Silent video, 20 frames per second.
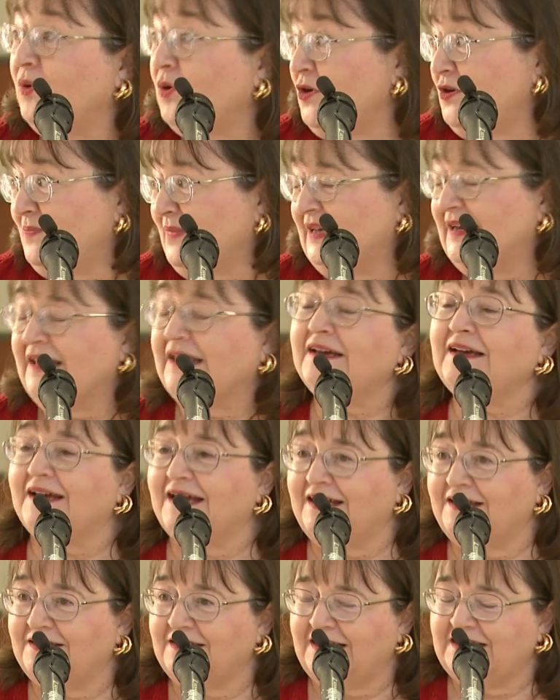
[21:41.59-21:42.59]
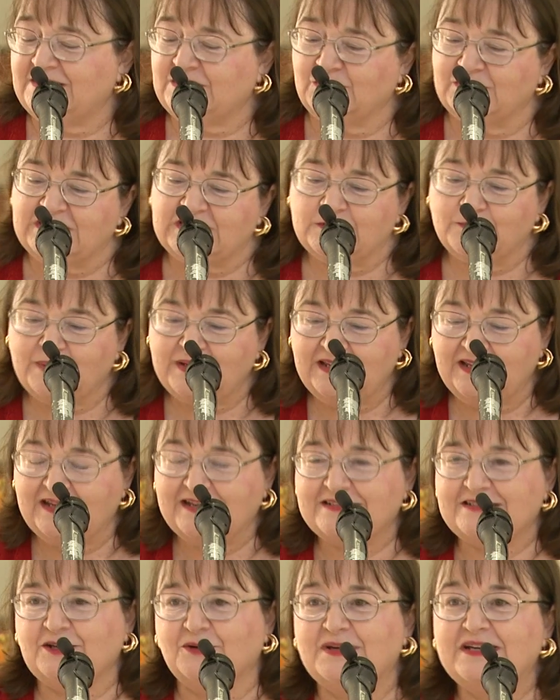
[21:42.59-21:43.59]
board meeting as we
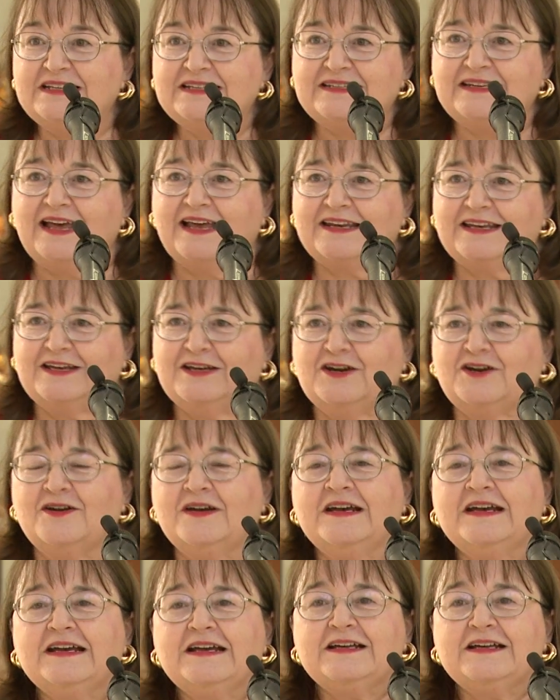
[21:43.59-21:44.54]
speak, so he's not here.